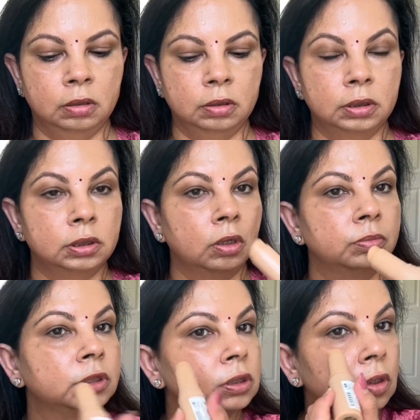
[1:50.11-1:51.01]
So I'm
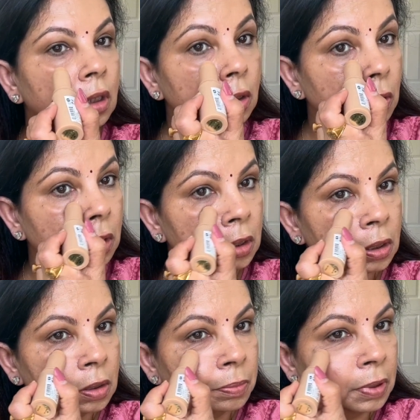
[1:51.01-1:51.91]
just gonna go ahead
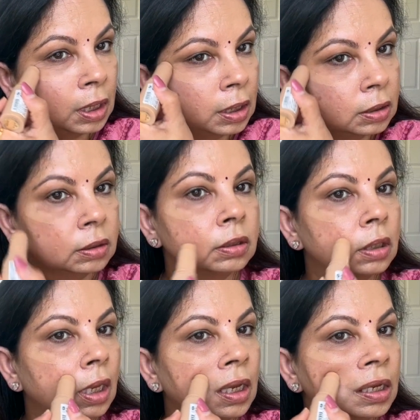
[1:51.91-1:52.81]
and apply
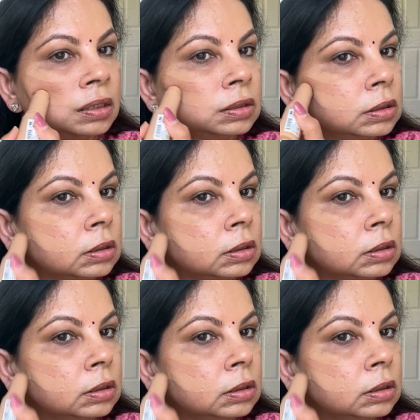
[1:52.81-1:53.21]
that.